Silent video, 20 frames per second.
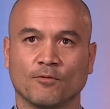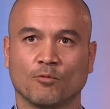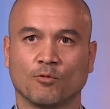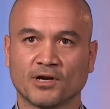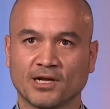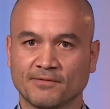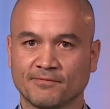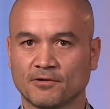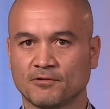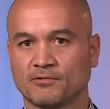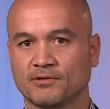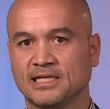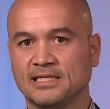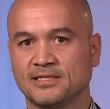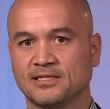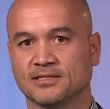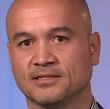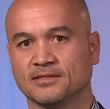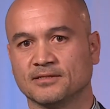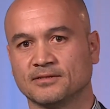for whatever
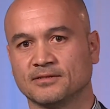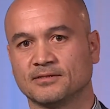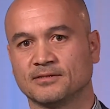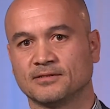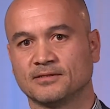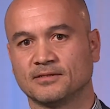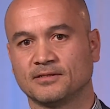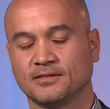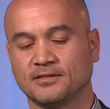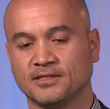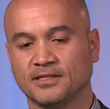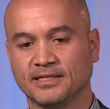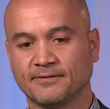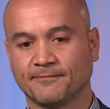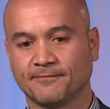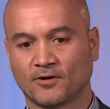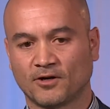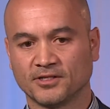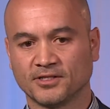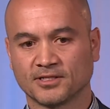reason,
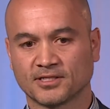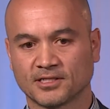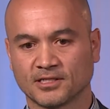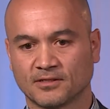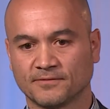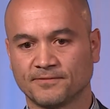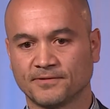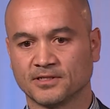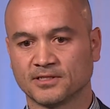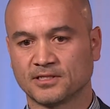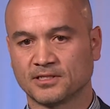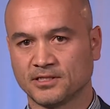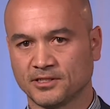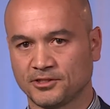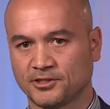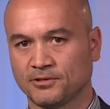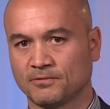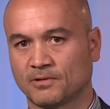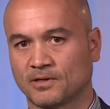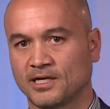you find yourself in a
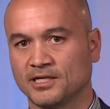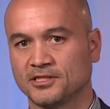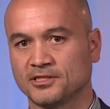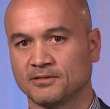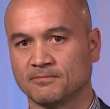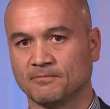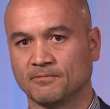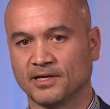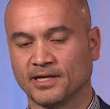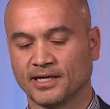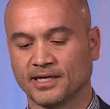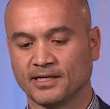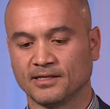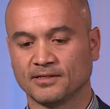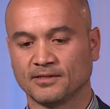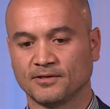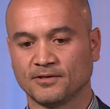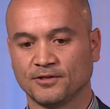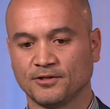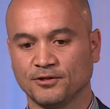situation
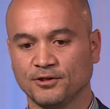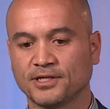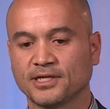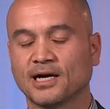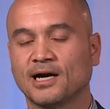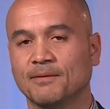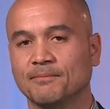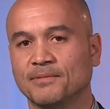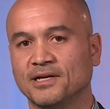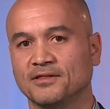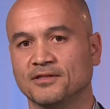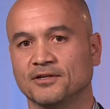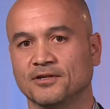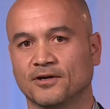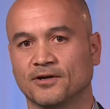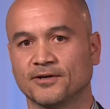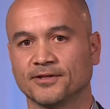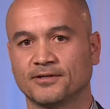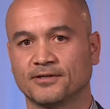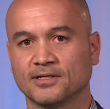where you can't meet
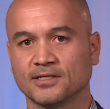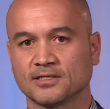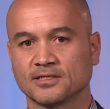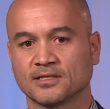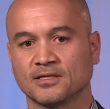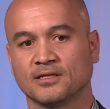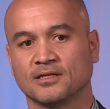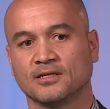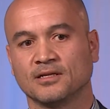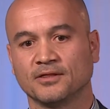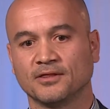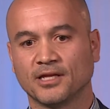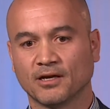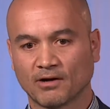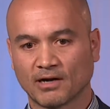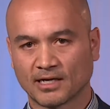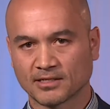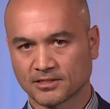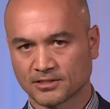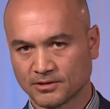the guidelines,
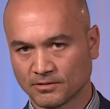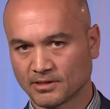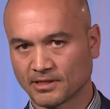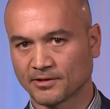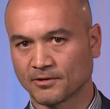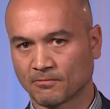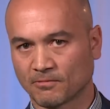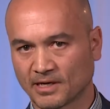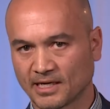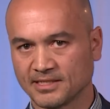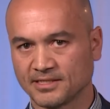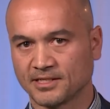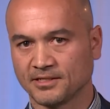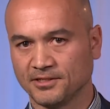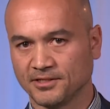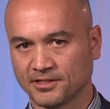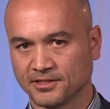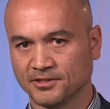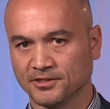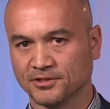there are still other
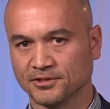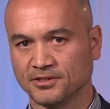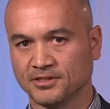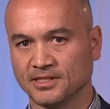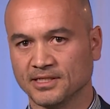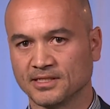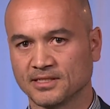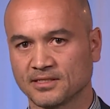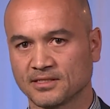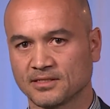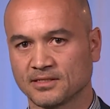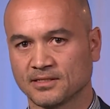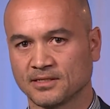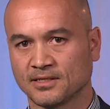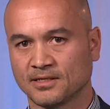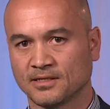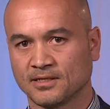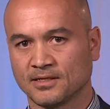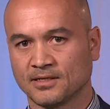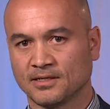ways that you can do
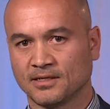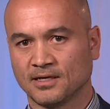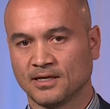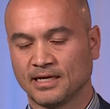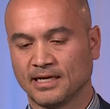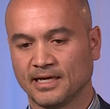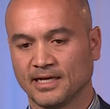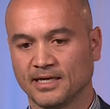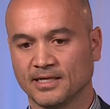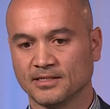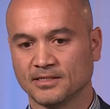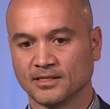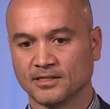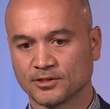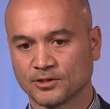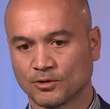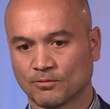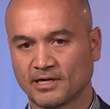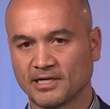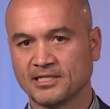this.
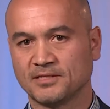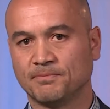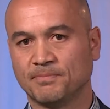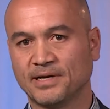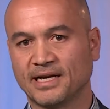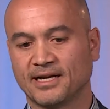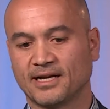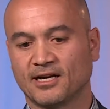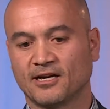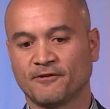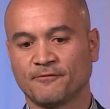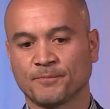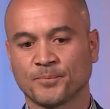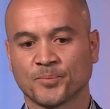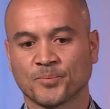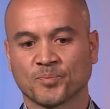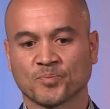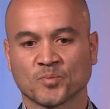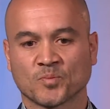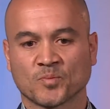And it's always better